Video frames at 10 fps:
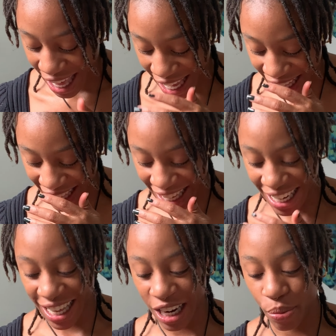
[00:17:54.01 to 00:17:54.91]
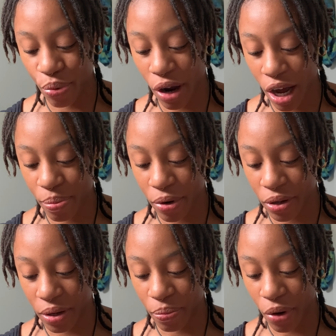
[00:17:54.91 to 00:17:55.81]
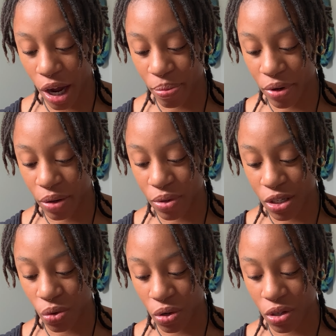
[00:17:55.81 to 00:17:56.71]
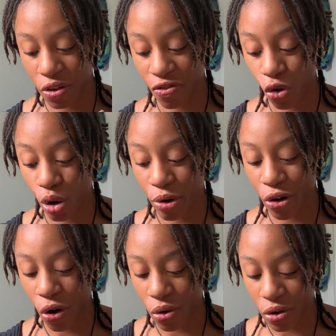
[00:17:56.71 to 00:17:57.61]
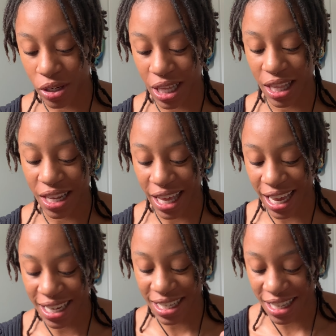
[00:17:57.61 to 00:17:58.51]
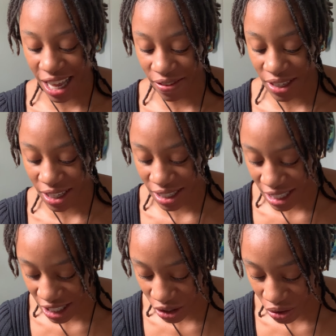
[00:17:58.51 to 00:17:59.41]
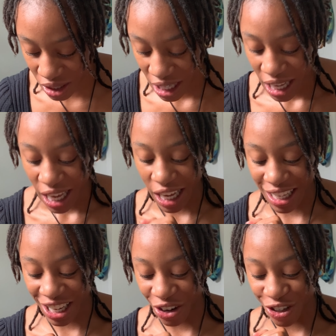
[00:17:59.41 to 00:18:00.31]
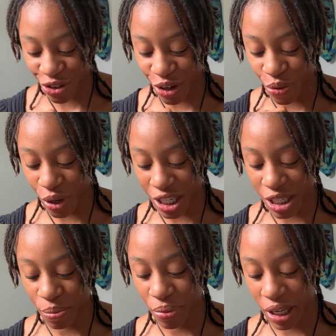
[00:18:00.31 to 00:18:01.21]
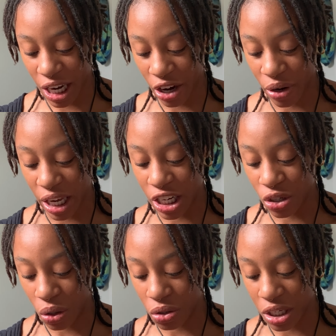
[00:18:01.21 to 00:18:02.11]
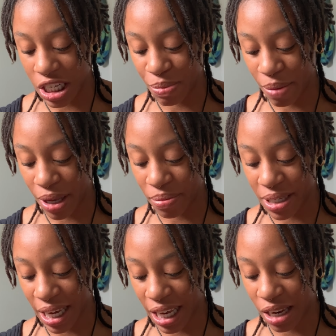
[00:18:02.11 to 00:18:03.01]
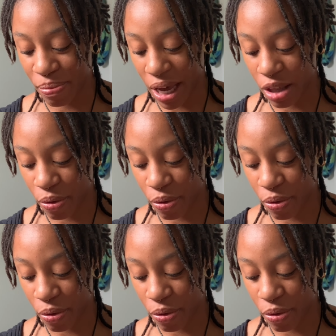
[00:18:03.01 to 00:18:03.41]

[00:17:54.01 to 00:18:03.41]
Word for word: Alienated property, property restored to the former owners and the lands left untilled, a year during which plenary indulgence may be obtained by the